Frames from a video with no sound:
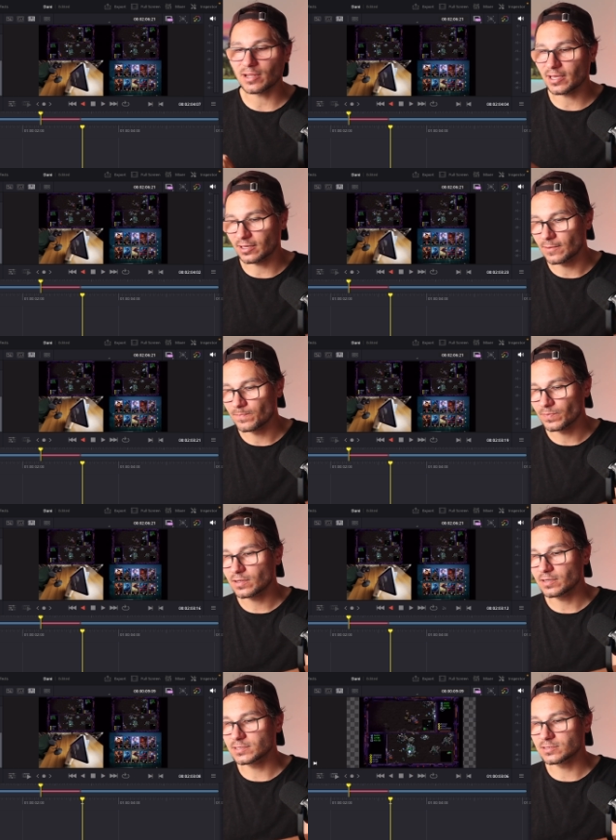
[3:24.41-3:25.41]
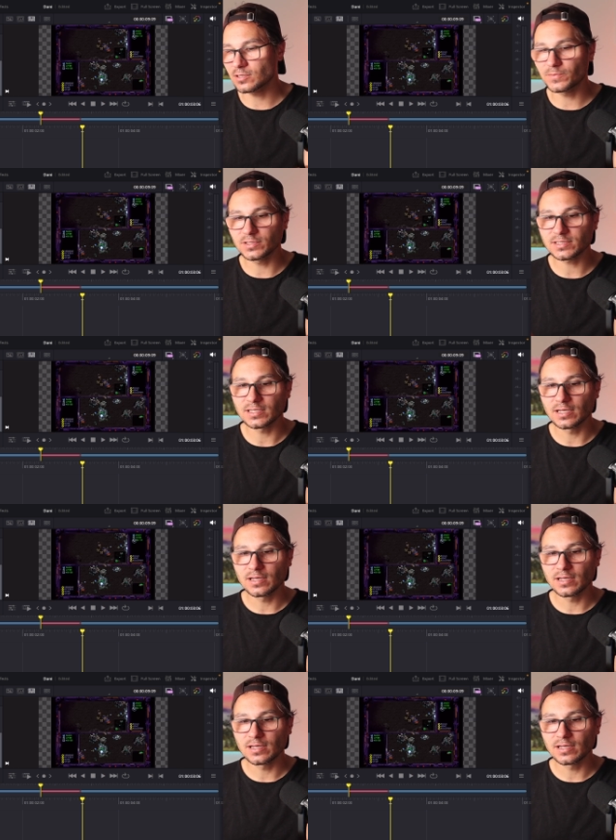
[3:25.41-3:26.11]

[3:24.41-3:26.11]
like, let's stop this.